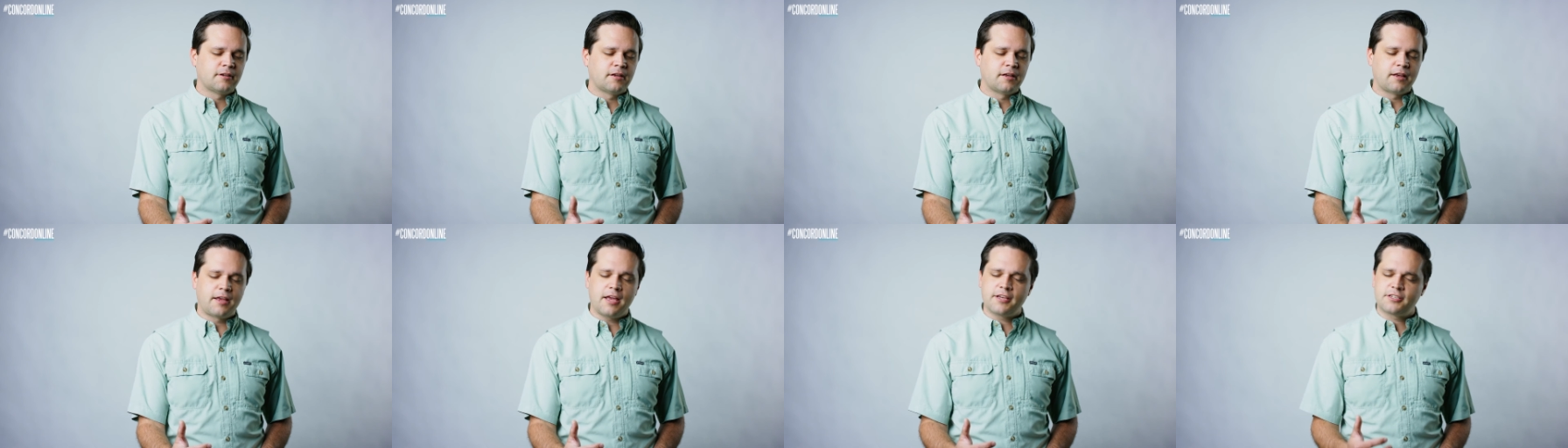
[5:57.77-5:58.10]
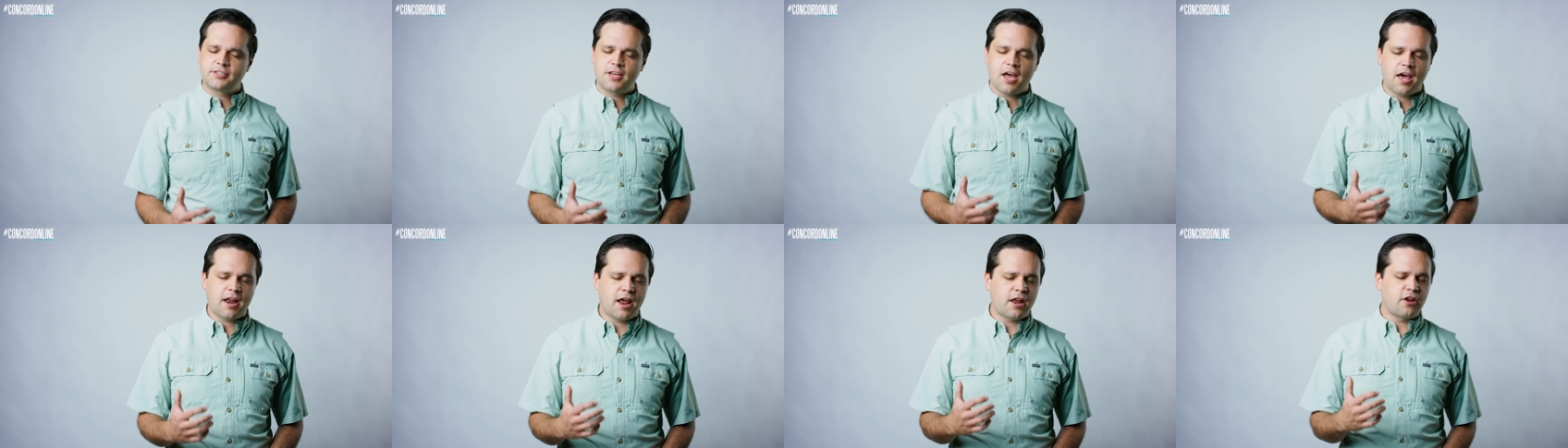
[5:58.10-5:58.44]
Yes,
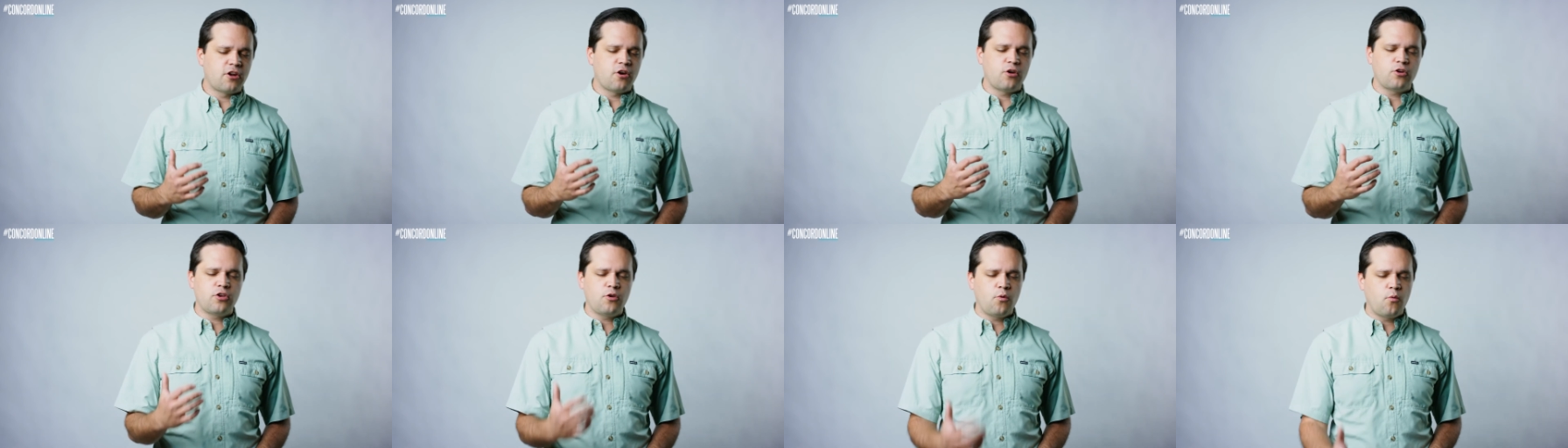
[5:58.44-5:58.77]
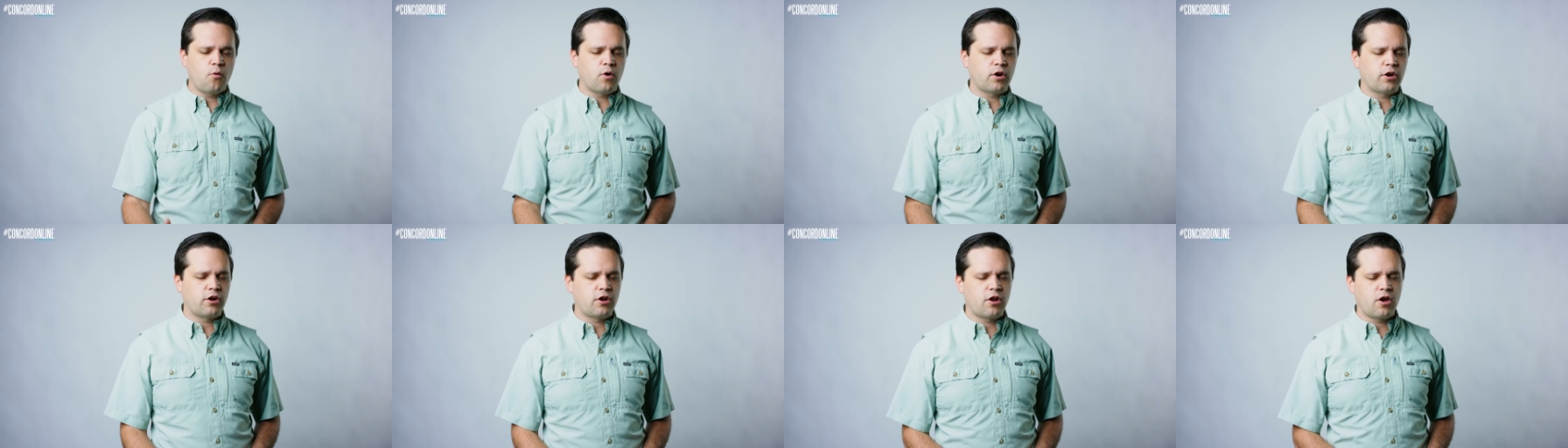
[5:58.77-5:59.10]
God, I know you
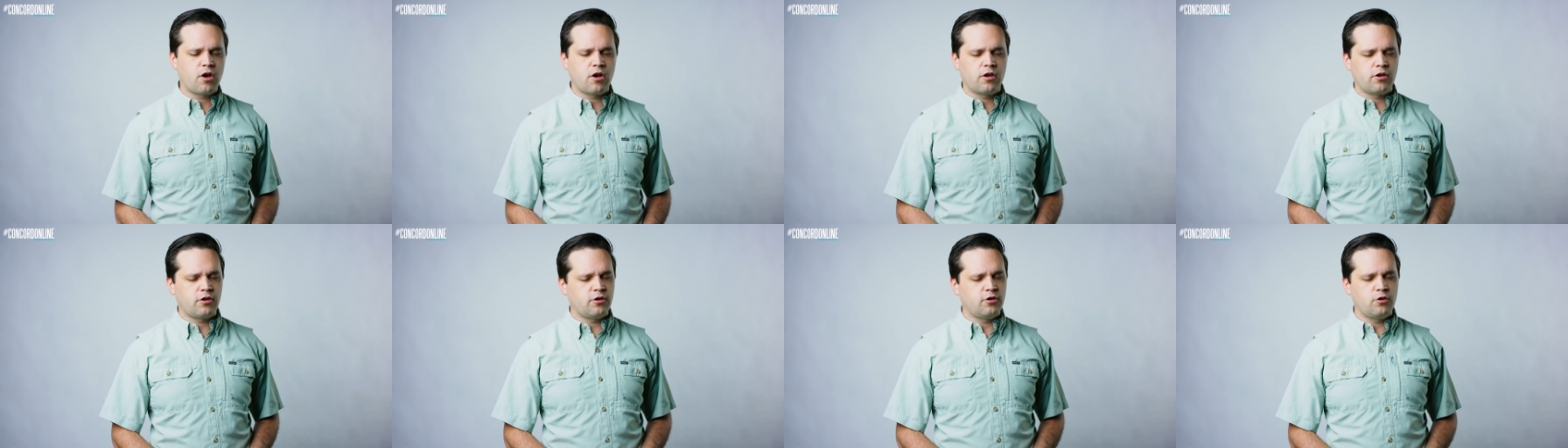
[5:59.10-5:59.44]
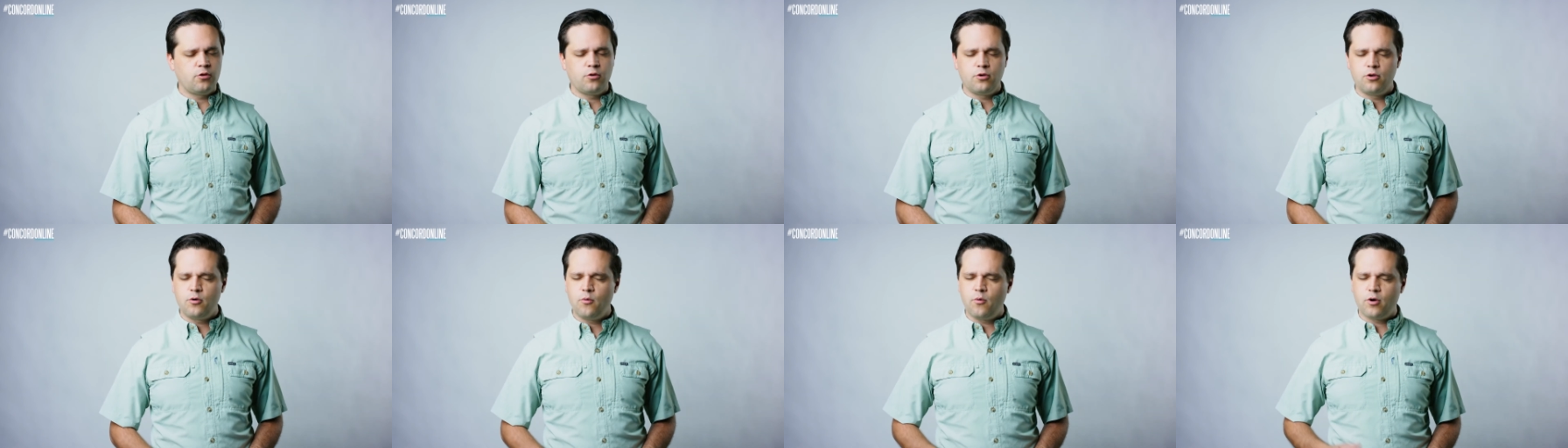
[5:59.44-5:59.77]
want to know you,
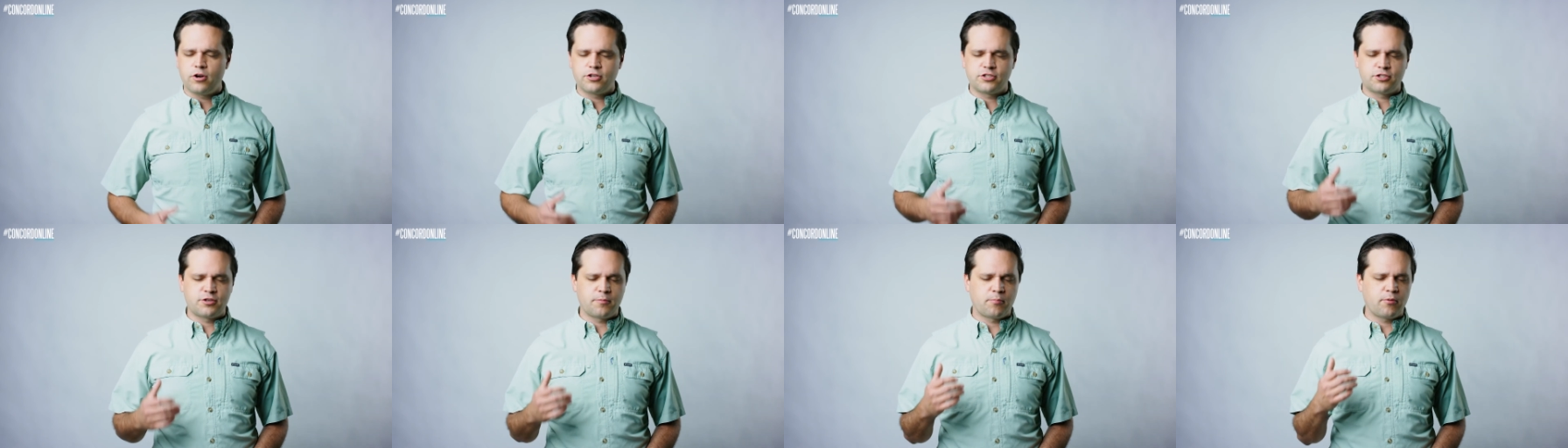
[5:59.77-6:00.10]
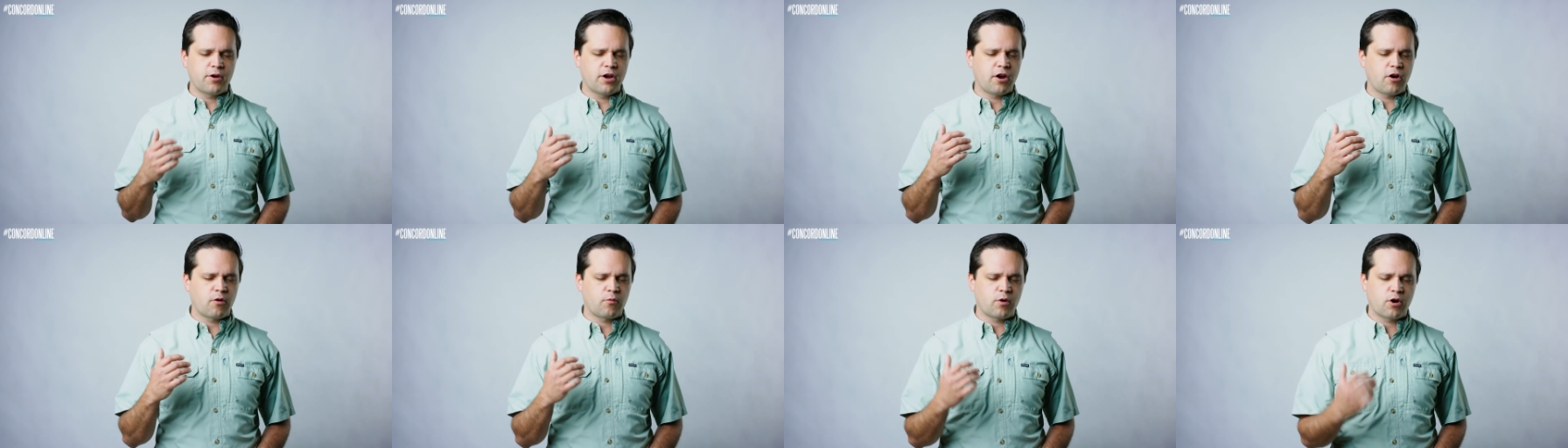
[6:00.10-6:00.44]
you want us to
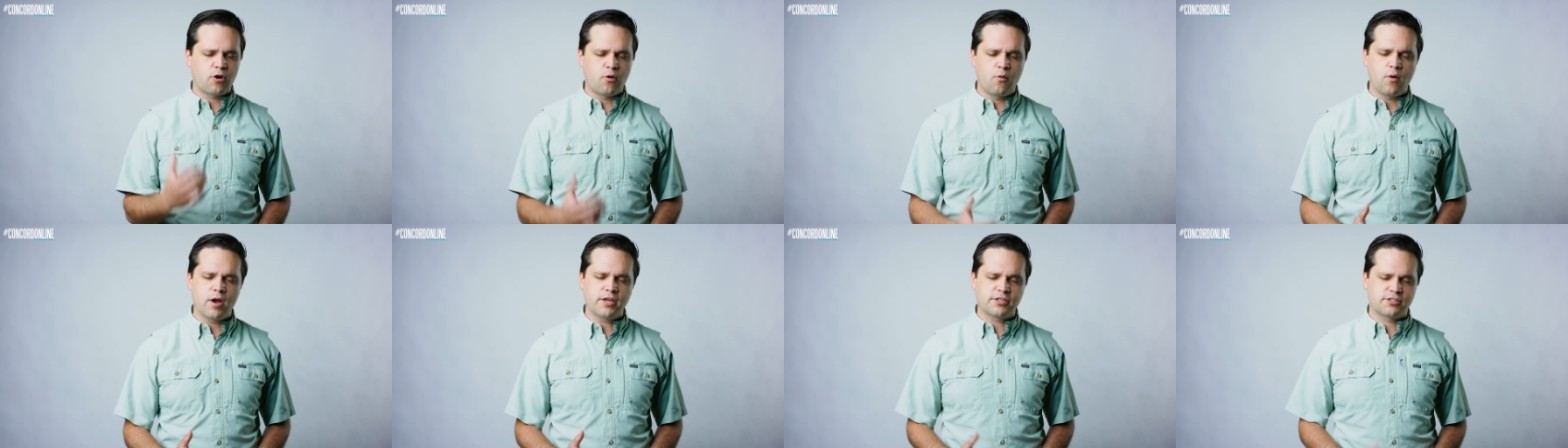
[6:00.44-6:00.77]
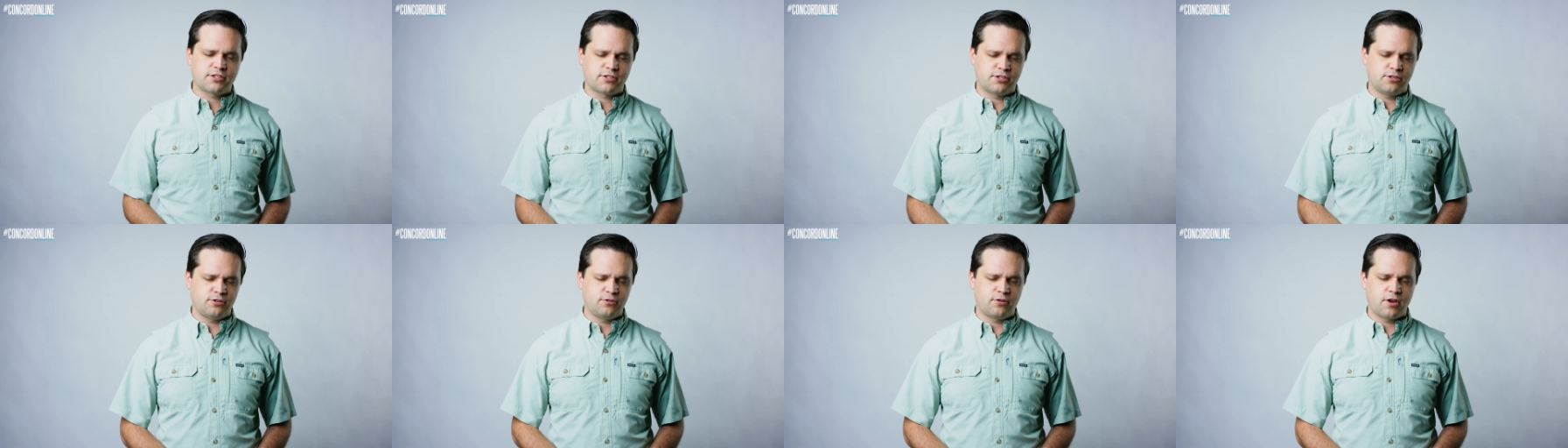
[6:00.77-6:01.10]
bring our
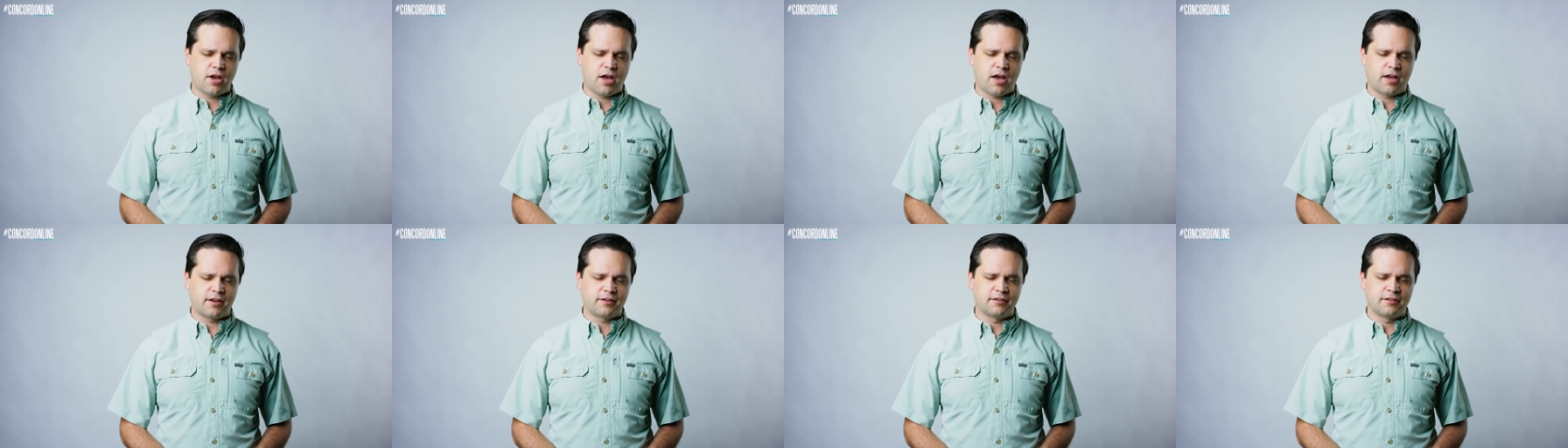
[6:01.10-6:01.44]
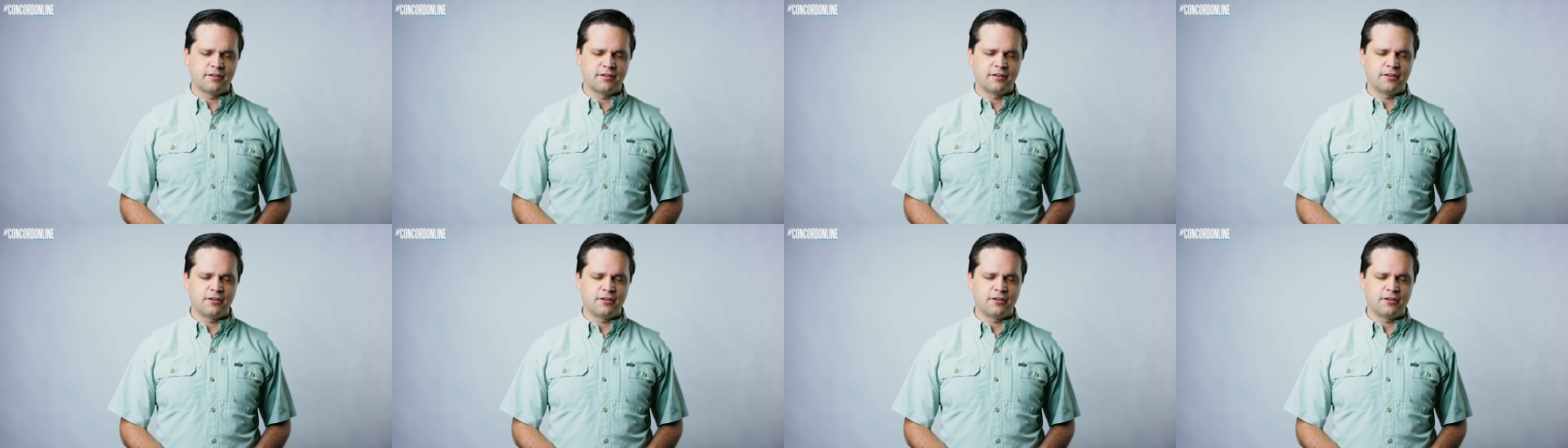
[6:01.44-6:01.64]
requests to you, God.